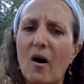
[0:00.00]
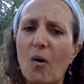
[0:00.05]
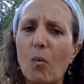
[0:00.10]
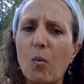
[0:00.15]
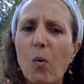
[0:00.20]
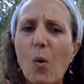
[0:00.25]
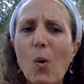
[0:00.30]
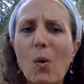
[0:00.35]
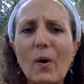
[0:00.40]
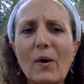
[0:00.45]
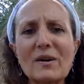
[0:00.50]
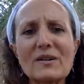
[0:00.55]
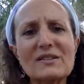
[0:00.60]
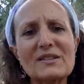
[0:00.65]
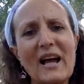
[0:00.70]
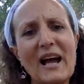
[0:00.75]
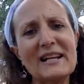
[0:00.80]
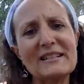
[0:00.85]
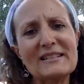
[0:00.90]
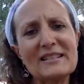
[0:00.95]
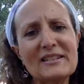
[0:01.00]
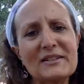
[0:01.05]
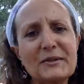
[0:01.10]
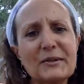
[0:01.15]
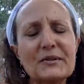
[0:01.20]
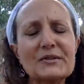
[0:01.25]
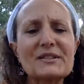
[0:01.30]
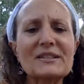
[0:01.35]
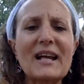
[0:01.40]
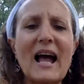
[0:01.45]
wars,
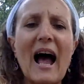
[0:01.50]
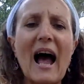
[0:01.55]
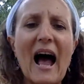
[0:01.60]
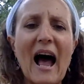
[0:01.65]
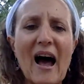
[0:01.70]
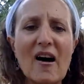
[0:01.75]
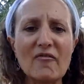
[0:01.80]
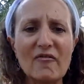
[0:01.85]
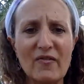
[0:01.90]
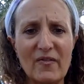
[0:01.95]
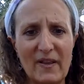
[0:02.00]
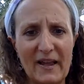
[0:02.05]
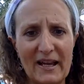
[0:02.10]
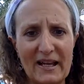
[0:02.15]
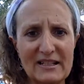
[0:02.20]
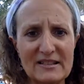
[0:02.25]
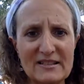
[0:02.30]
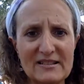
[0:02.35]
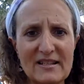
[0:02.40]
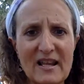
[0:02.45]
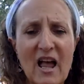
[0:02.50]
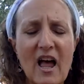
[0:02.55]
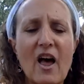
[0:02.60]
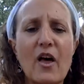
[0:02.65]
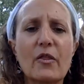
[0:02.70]
ideals, conflicts,